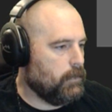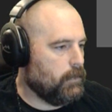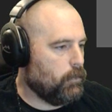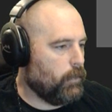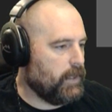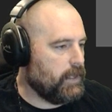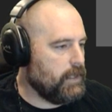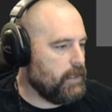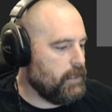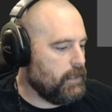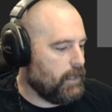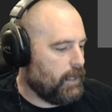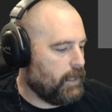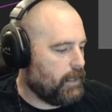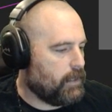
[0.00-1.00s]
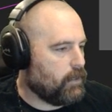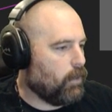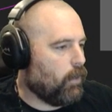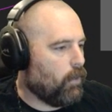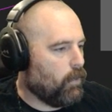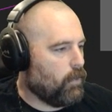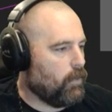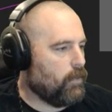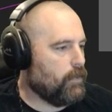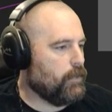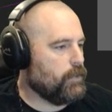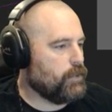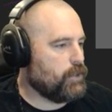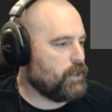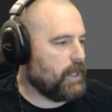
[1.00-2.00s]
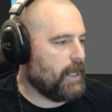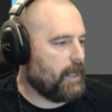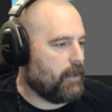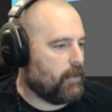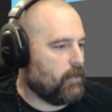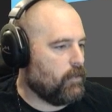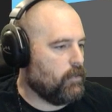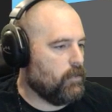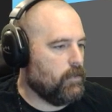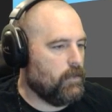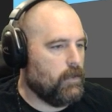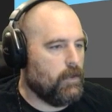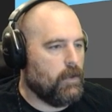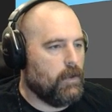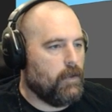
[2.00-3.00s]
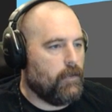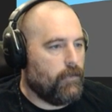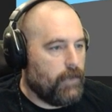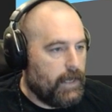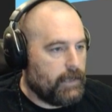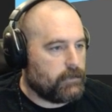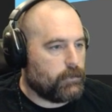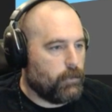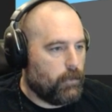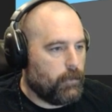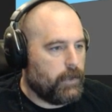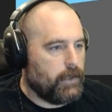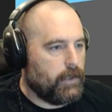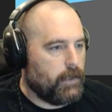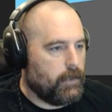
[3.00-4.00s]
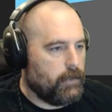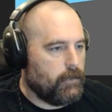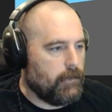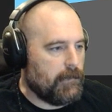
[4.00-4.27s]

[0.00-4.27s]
We need a car shadow. That's what we need.